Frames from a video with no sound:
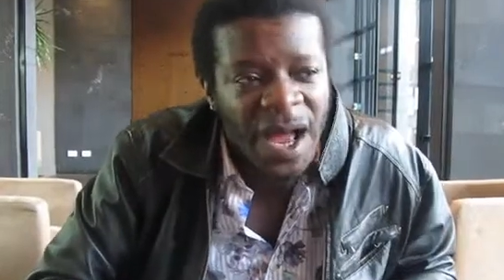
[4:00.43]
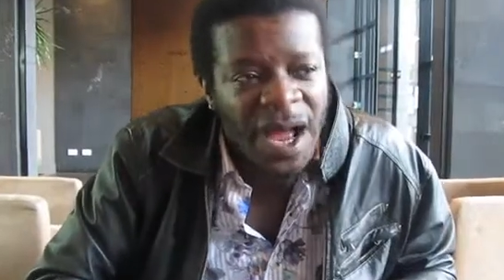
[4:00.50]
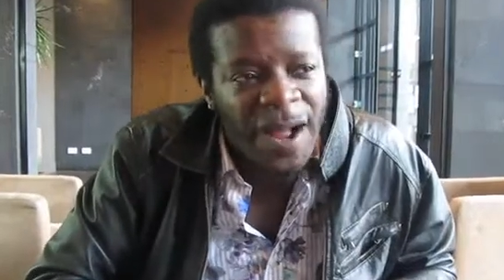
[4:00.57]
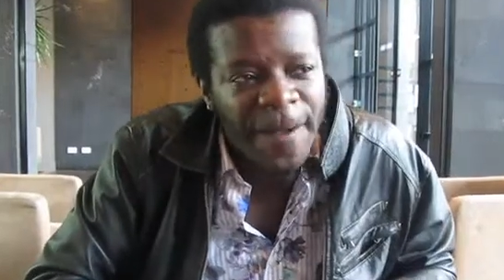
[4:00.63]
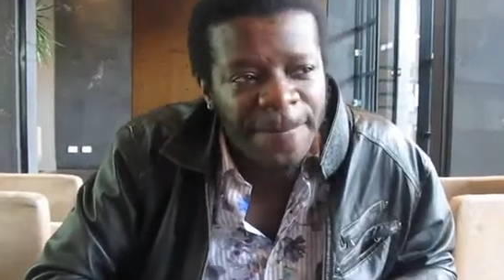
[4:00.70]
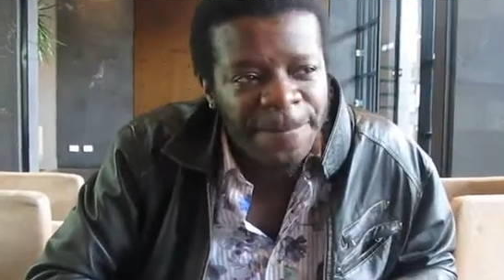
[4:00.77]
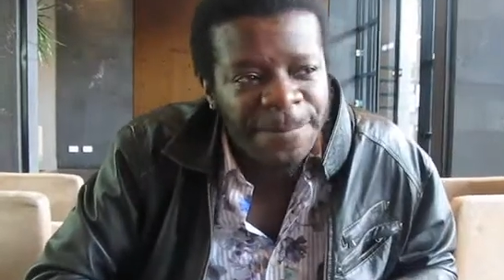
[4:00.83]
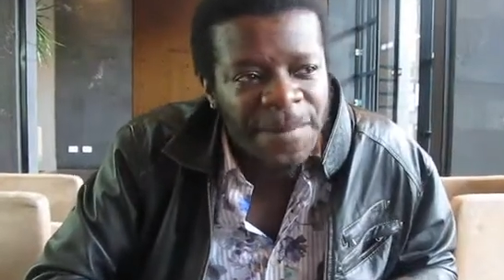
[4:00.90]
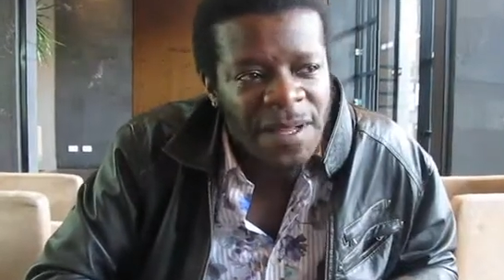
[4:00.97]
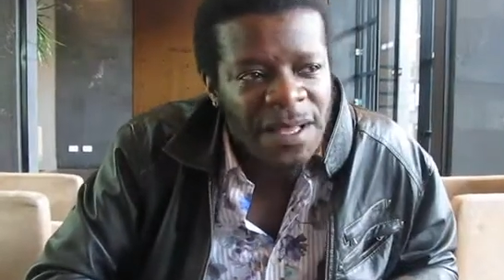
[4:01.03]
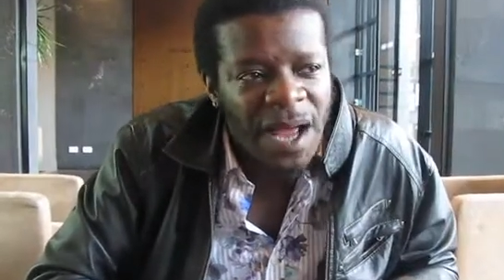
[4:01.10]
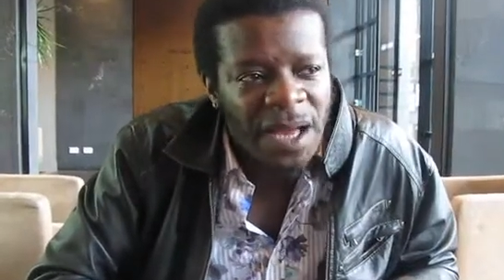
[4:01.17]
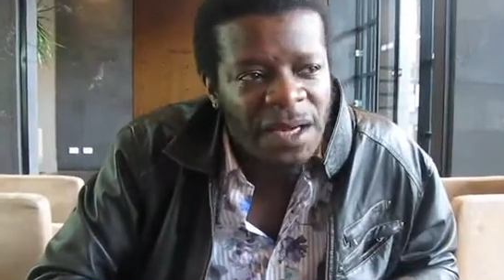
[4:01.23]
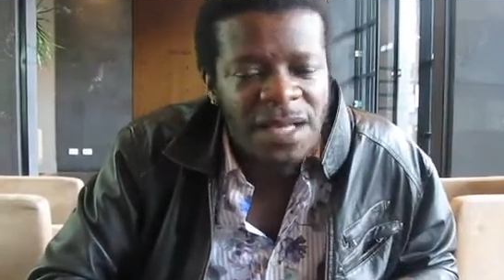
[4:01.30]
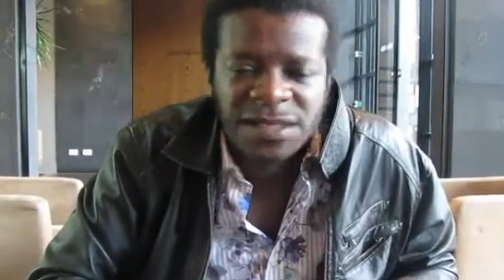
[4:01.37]
Um,
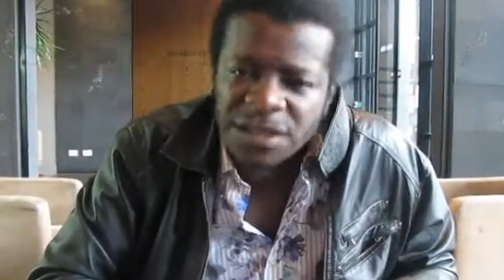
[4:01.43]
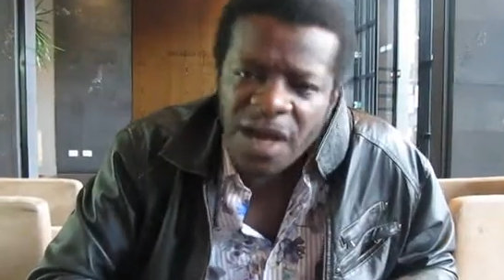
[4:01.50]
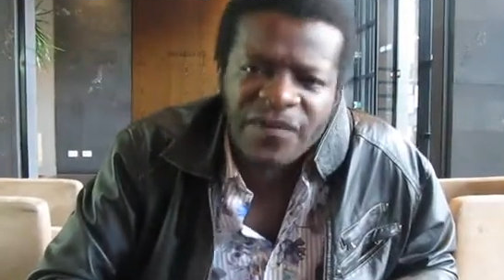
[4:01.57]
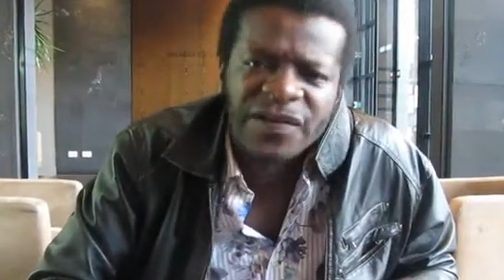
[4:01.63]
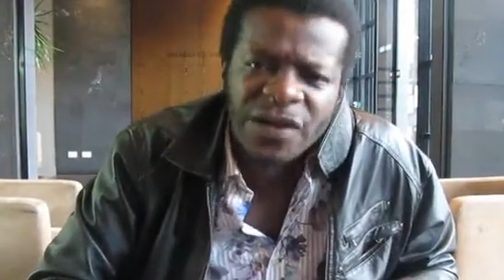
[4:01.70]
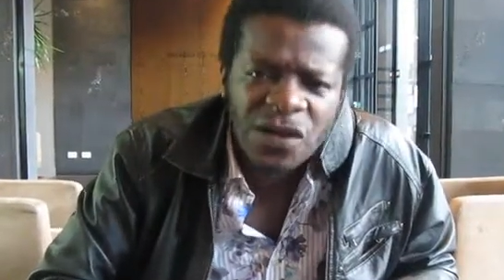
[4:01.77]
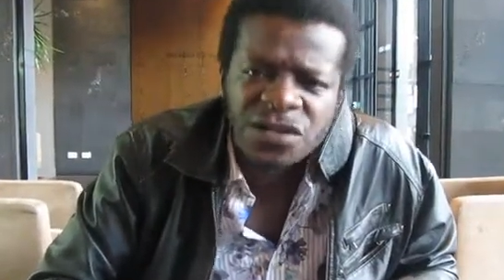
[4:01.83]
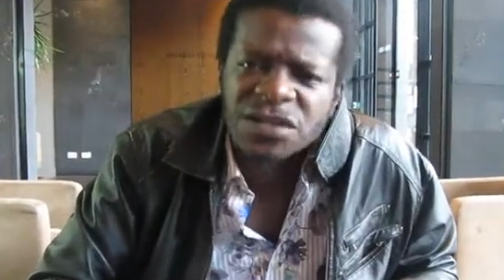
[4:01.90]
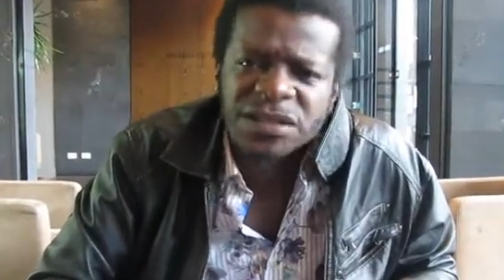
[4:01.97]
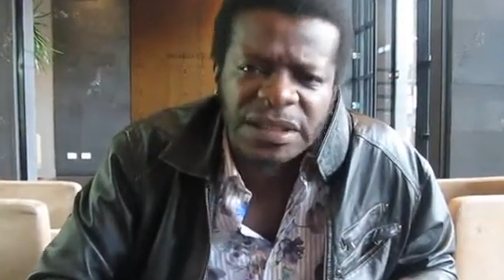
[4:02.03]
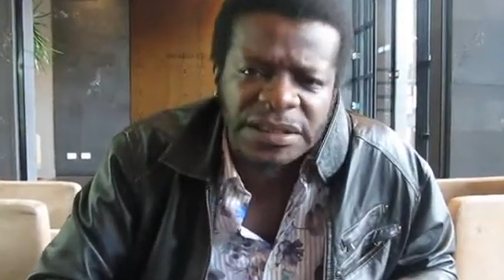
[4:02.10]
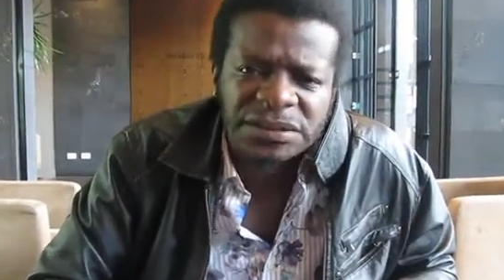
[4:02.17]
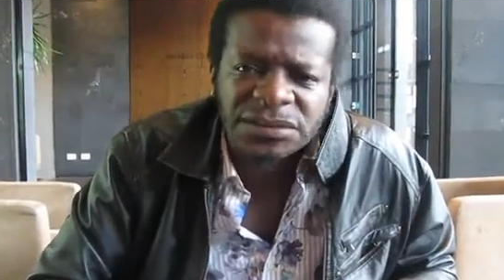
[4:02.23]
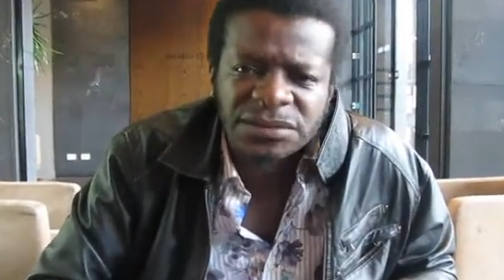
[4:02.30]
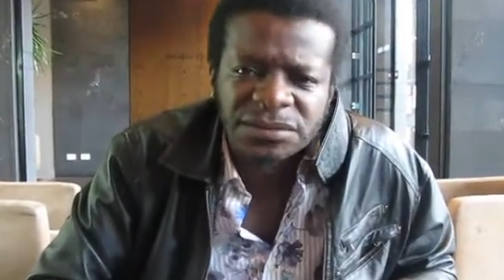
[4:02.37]
I like to laugh at lots of
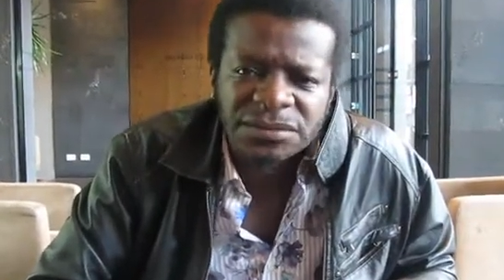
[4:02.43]
things.